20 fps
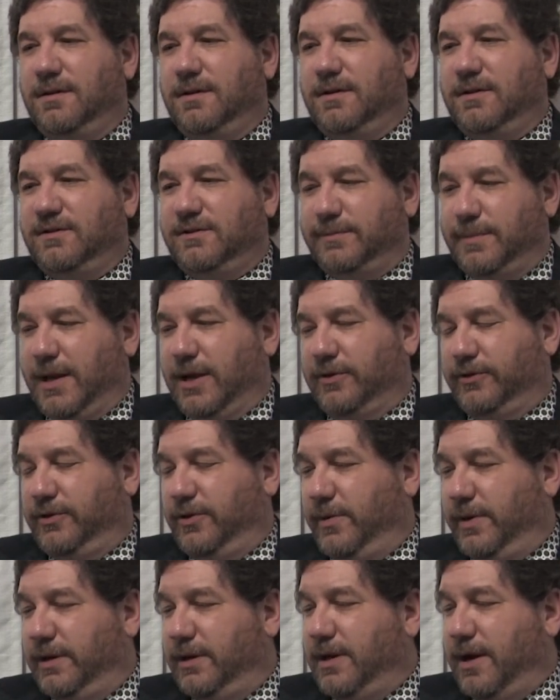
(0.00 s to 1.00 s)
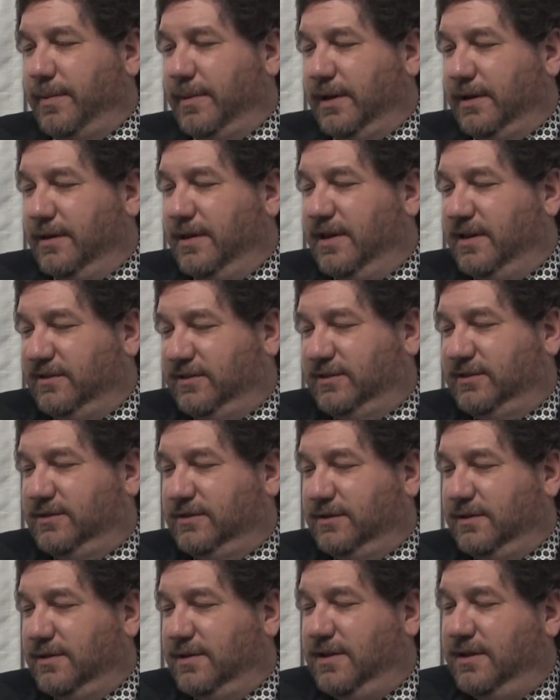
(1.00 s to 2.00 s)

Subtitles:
smell to it. I mean, this